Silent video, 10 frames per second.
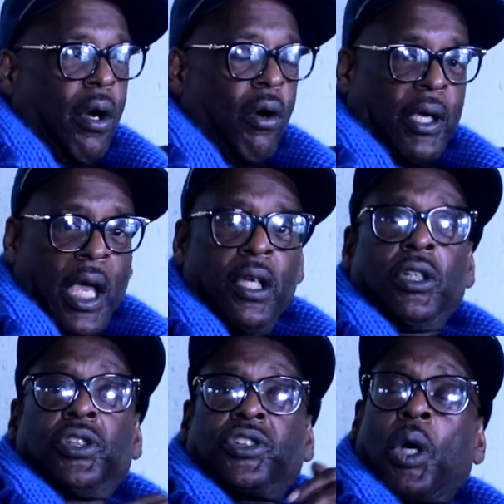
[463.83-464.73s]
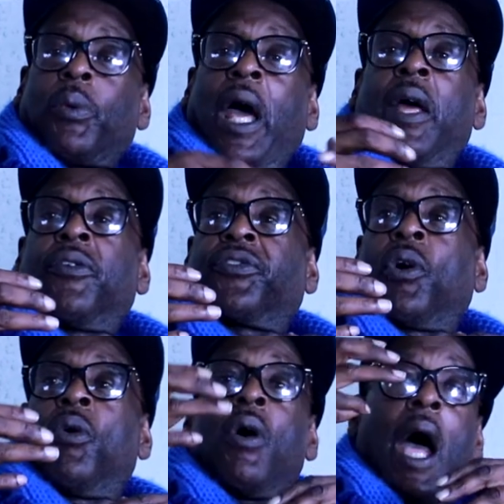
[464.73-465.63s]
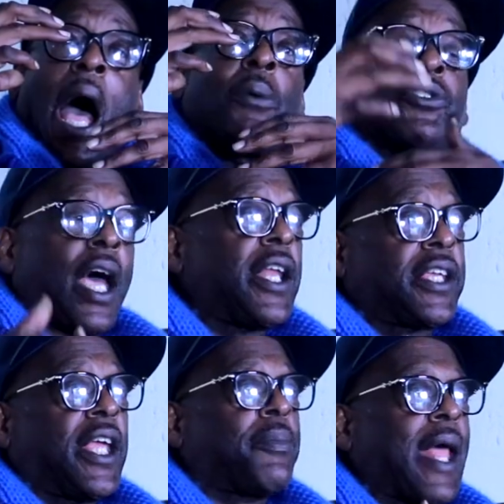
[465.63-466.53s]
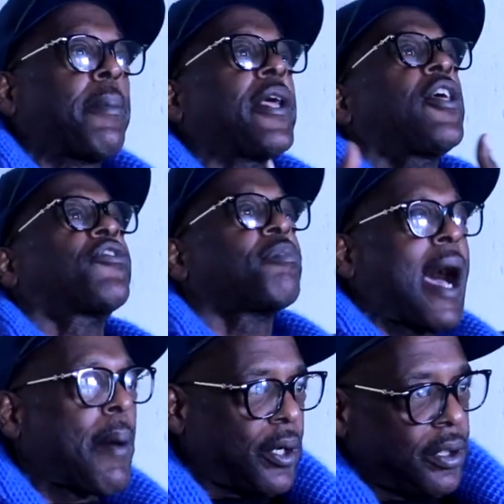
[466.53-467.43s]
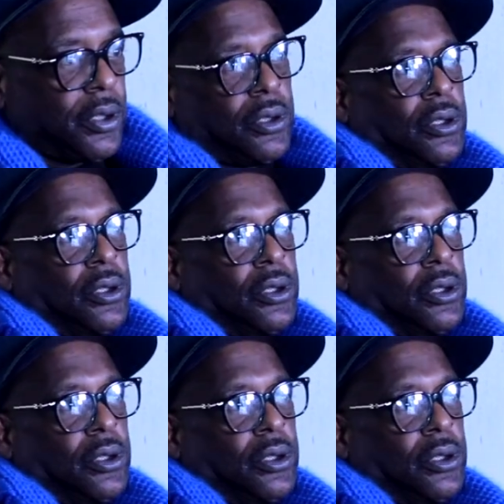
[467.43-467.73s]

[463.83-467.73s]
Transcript: Okay, so when I so I'm trying to kidnap his mama.